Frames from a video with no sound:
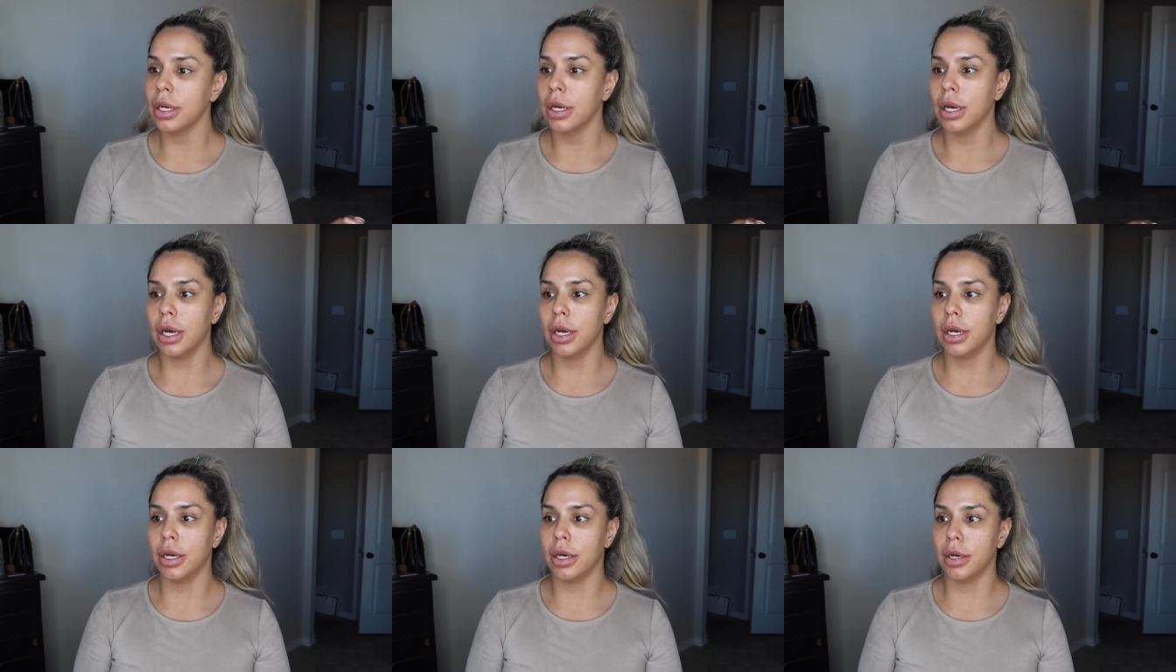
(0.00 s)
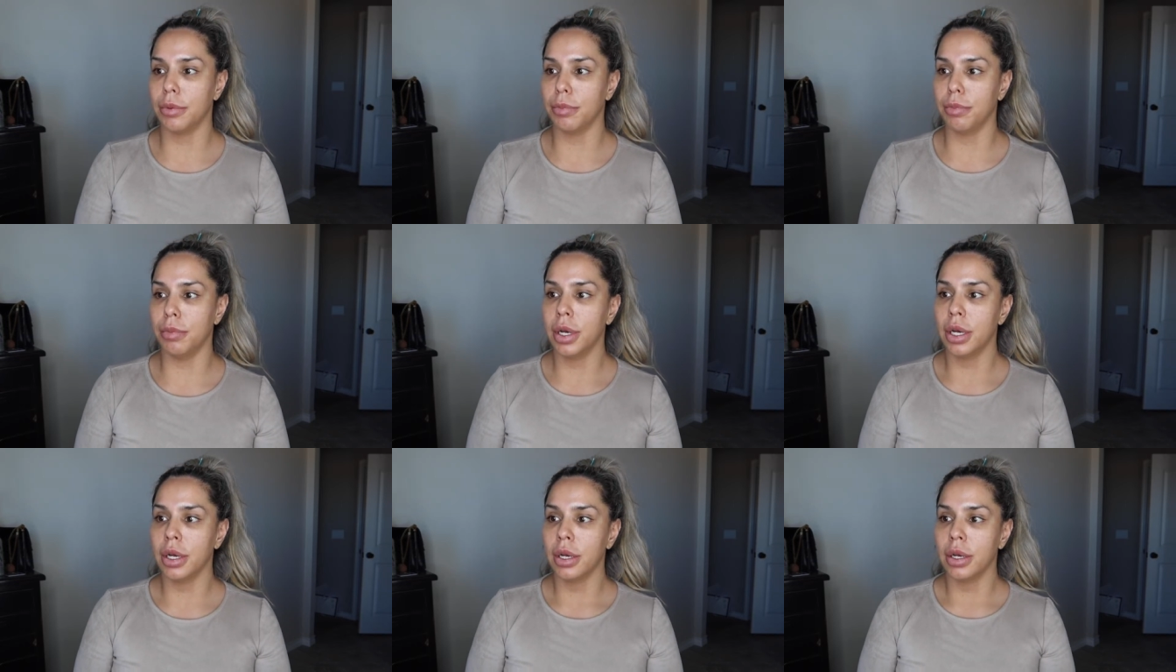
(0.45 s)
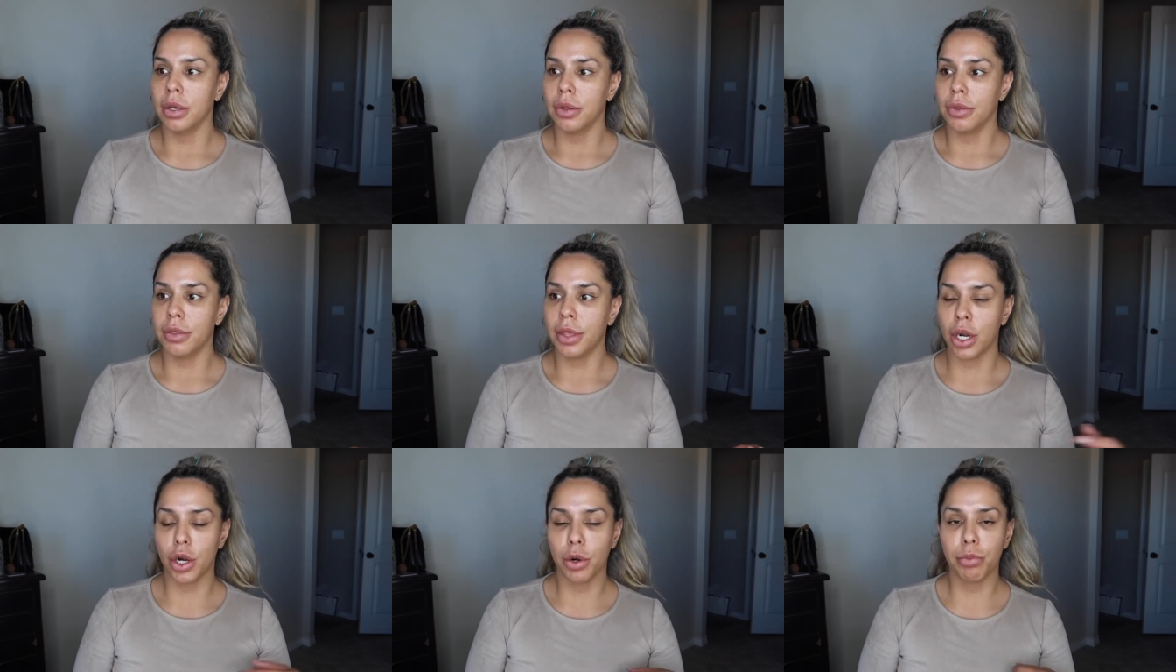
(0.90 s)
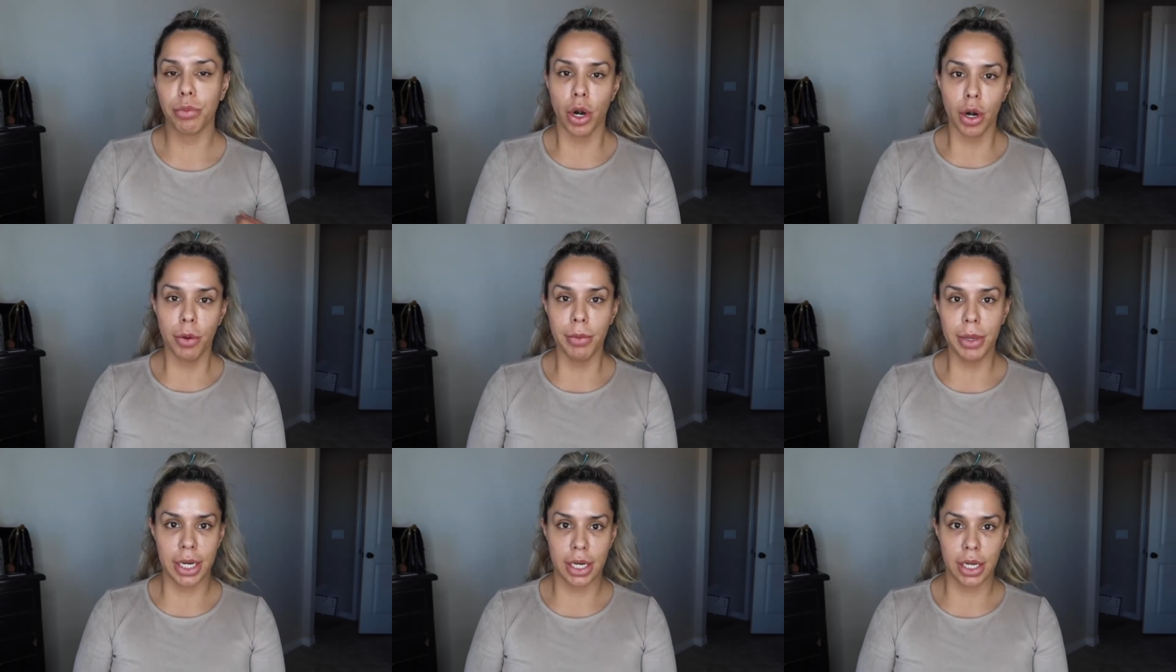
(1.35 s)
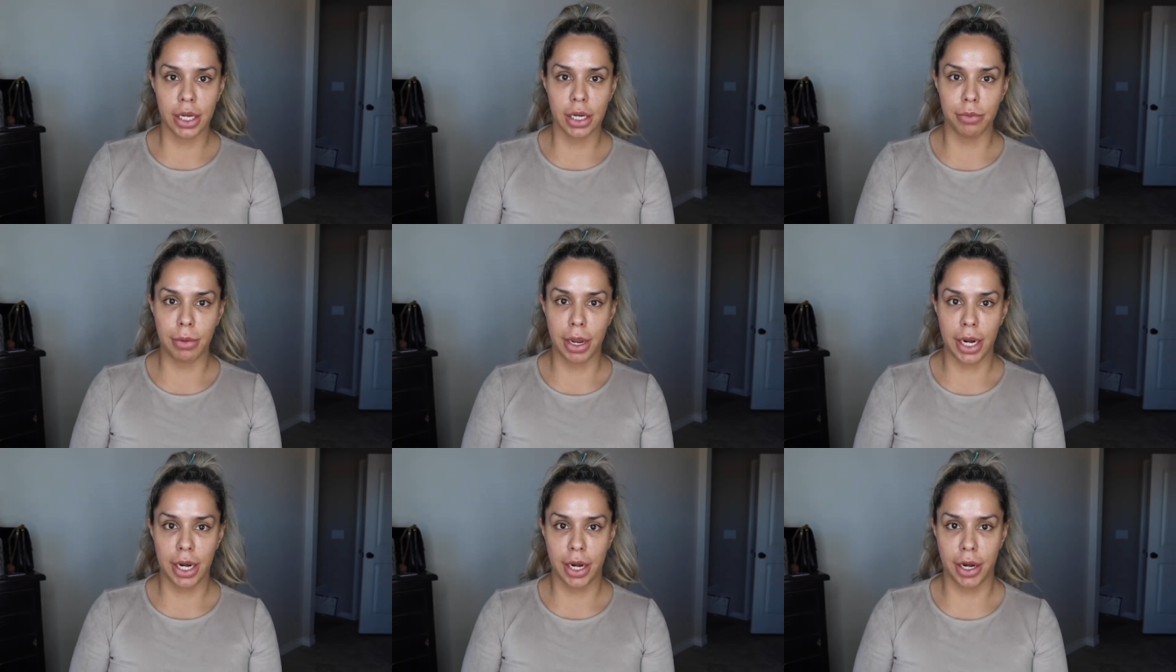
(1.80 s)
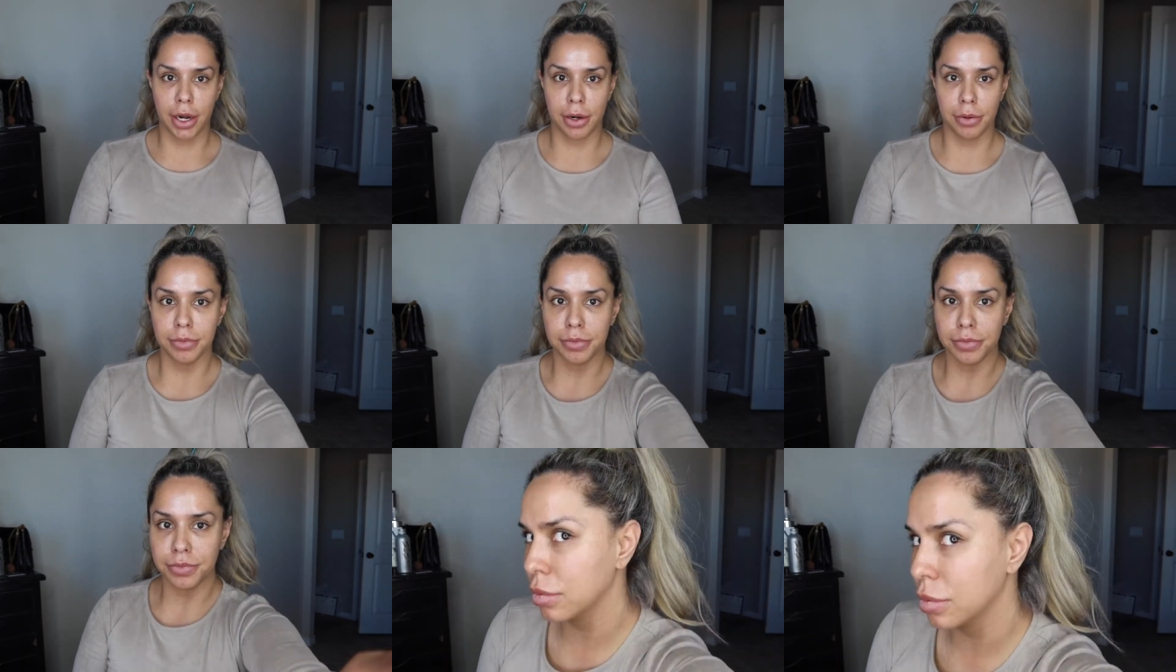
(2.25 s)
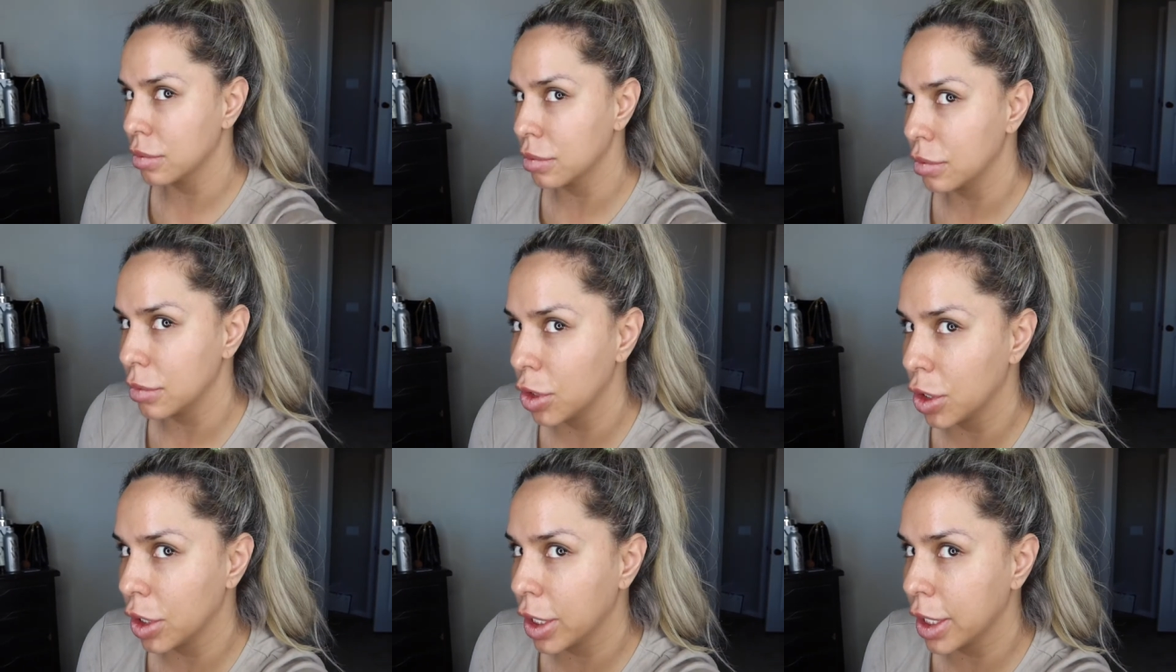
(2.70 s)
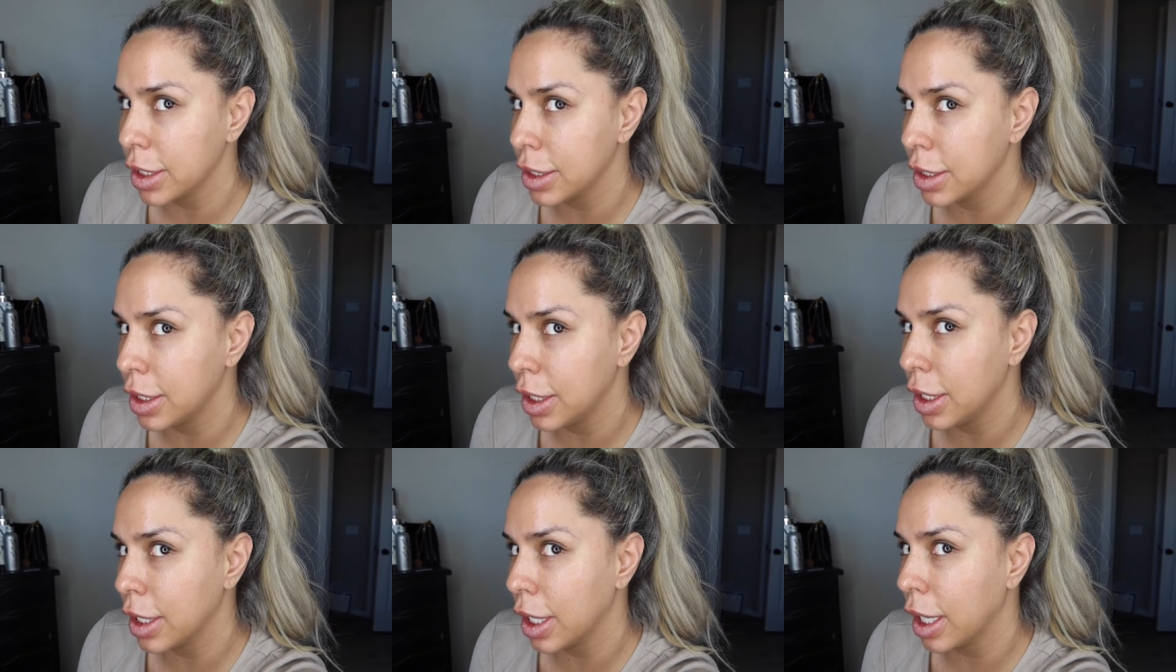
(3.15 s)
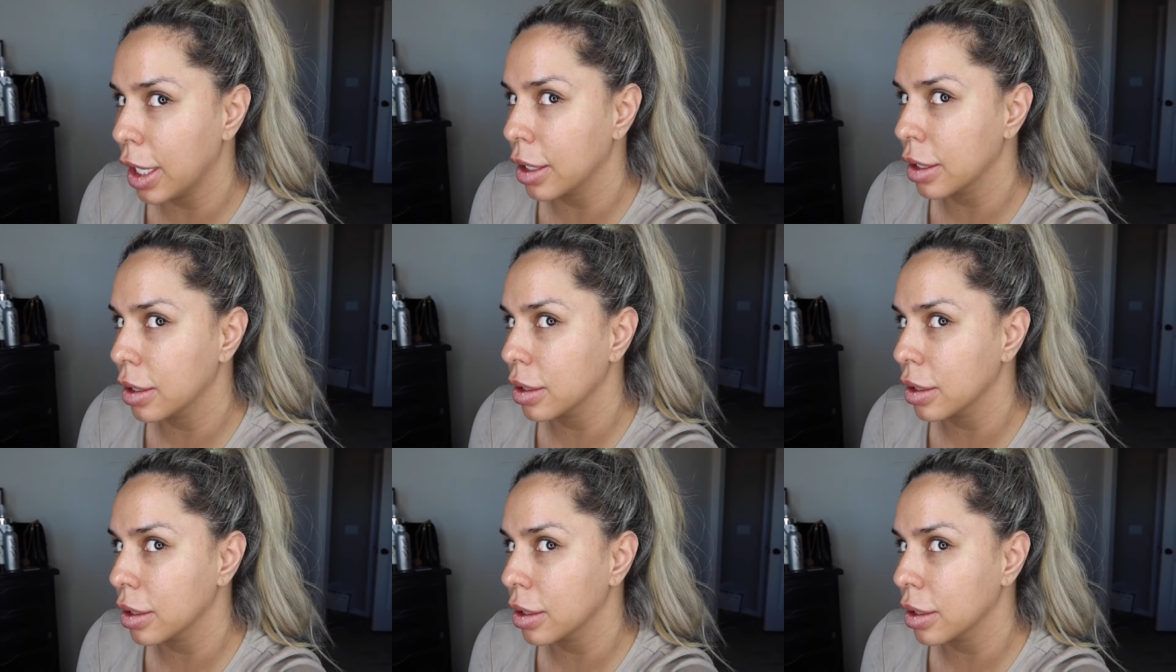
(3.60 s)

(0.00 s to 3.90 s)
that are permanent in my hair. Y'all can see that